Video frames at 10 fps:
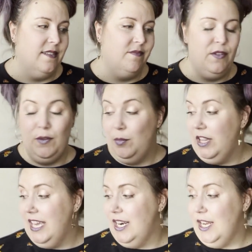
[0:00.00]
If you
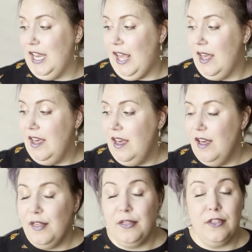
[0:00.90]
play it on a
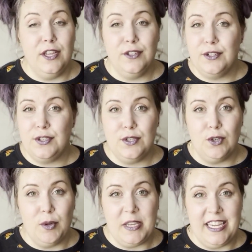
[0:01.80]

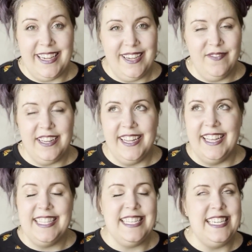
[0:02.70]
thunderstormy evening,
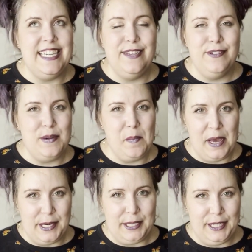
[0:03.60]
it's even
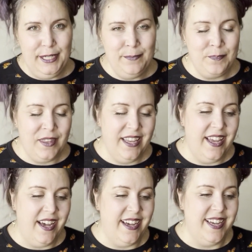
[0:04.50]
better.
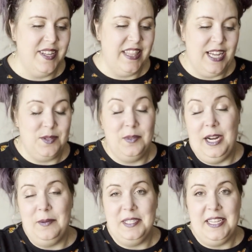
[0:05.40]
That's what
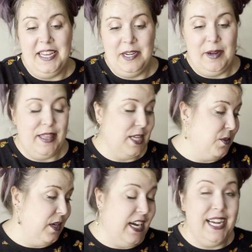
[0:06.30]
I would say anyway. That's
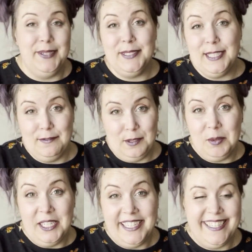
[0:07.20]
when I would love to
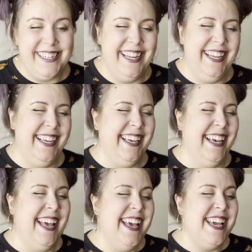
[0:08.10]
play it.
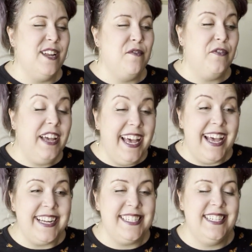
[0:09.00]
In
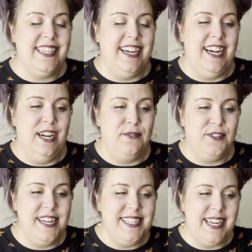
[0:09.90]
fact, a
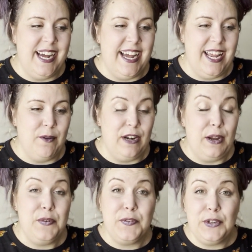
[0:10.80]
friend and I, when I
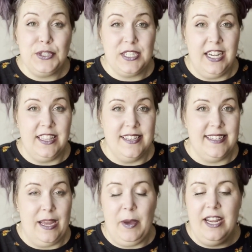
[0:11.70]
first got this
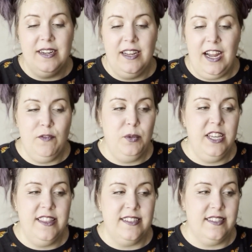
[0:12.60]
game, I've
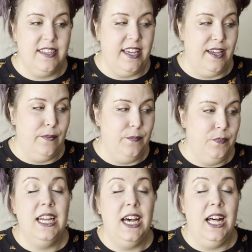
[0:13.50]
played this game
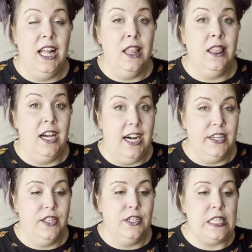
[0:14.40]
a
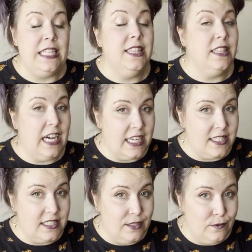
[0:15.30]
lot. There's a
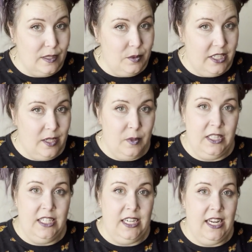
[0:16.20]
lot of
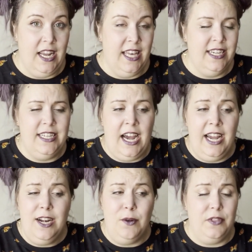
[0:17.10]
replayability, and
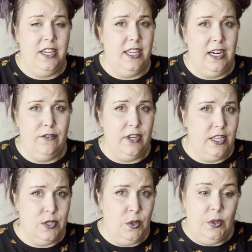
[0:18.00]
I don't think it ever
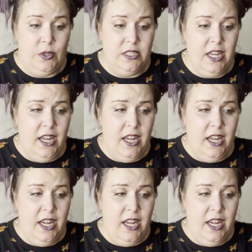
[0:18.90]
gets old.